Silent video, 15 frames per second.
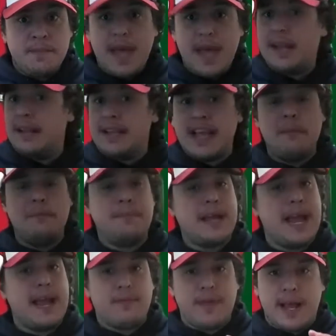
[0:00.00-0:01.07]
And in the
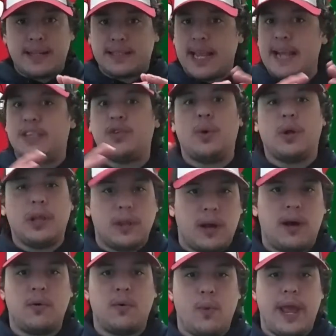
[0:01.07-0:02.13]
NBA, that takes you a
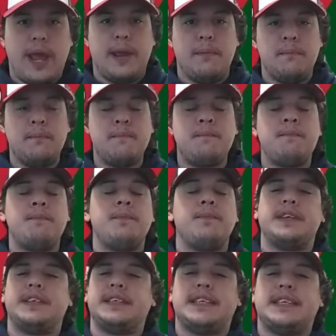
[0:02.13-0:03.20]
long way.
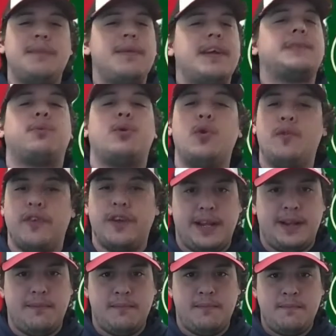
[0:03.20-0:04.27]
This is a team that's proven
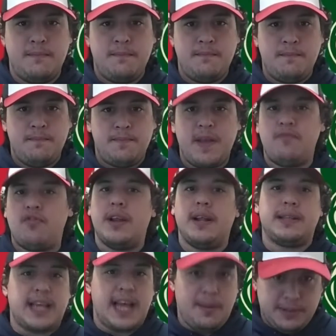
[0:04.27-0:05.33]
it. They've done
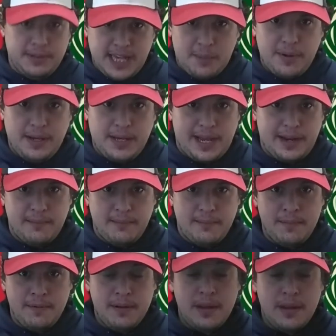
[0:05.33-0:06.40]
it time and time again.
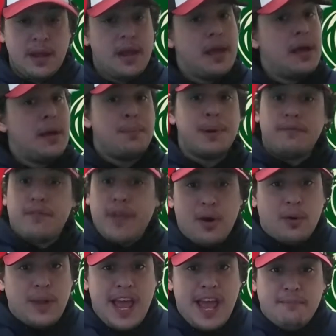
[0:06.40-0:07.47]
But if they
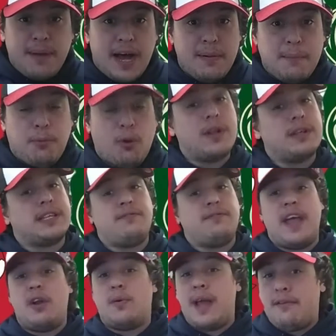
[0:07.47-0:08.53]
don't have Bobby Portis, if
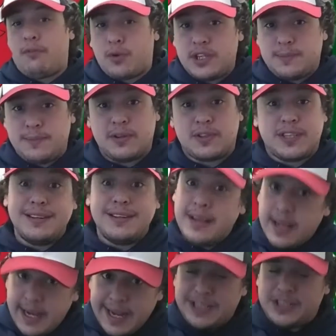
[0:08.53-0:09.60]
they don't have Chris Middleton,
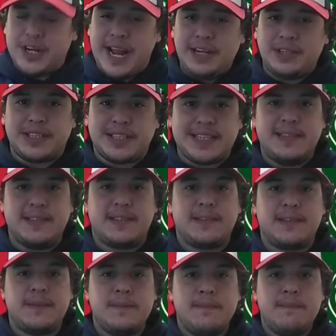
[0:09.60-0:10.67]
it changes things.
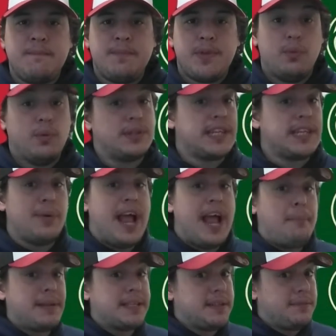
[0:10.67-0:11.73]
We'll see what
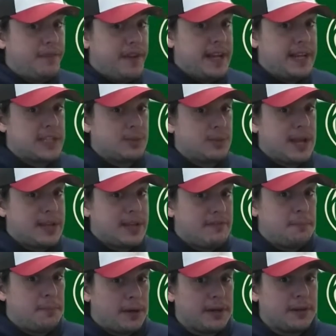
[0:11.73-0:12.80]
happens in Phoenix without
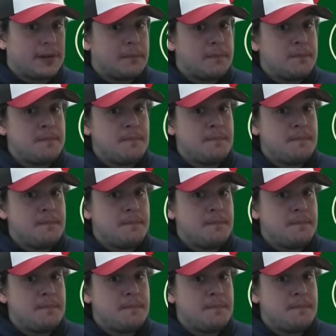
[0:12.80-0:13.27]
Devin Booker.